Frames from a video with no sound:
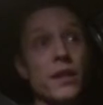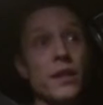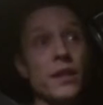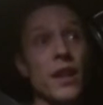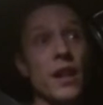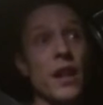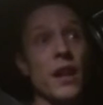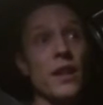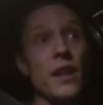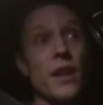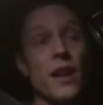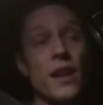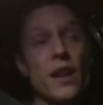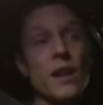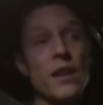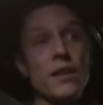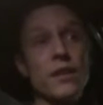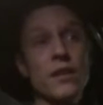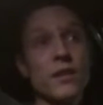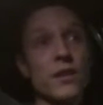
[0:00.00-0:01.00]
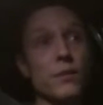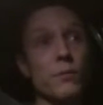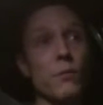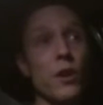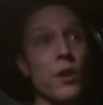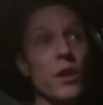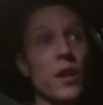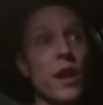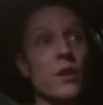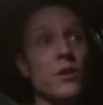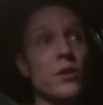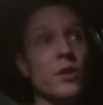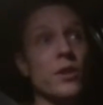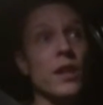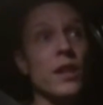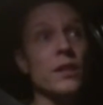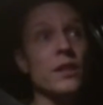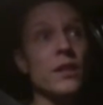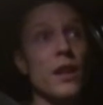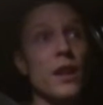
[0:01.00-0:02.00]
said, hey, this small country
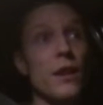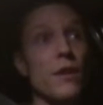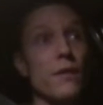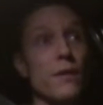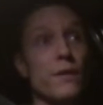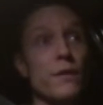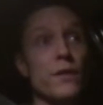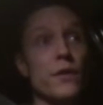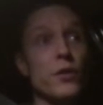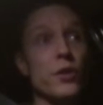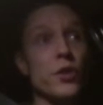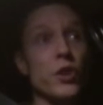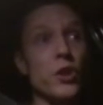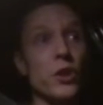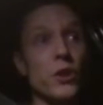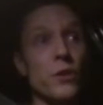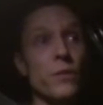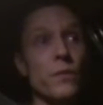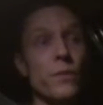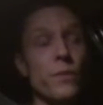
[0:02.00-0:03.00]
doesn't have a future.